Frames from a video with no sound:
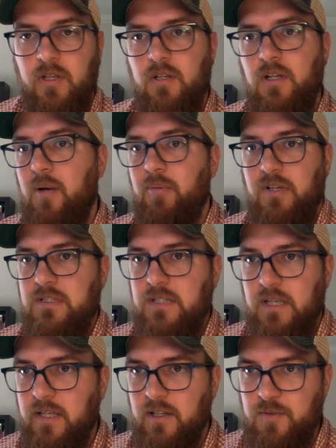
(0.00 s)
not because
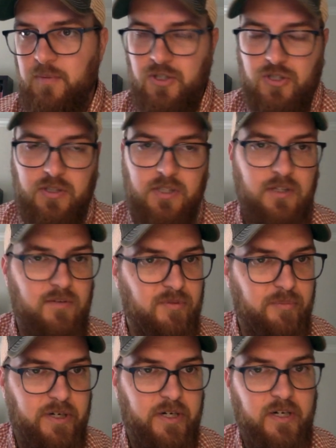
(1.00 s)
they especially loved
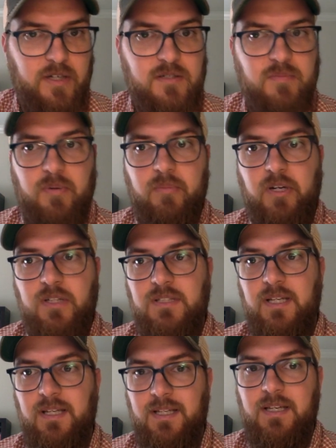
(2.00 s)
Americans, but because
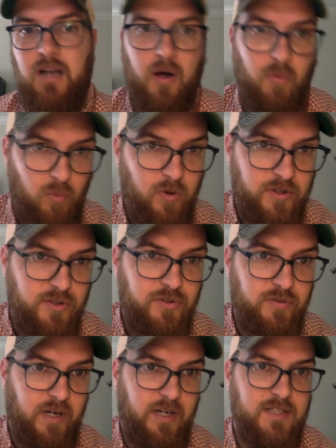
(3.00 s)
they did not want the
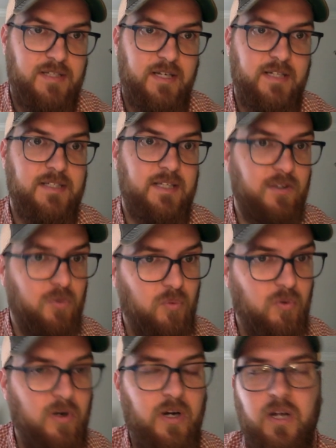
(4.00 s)
United States in the
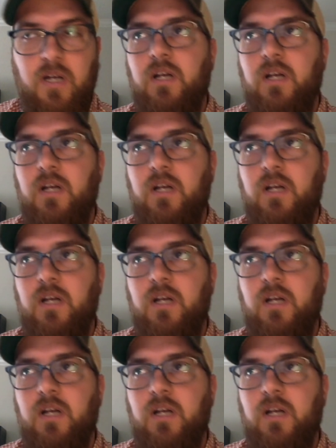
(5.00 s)
war.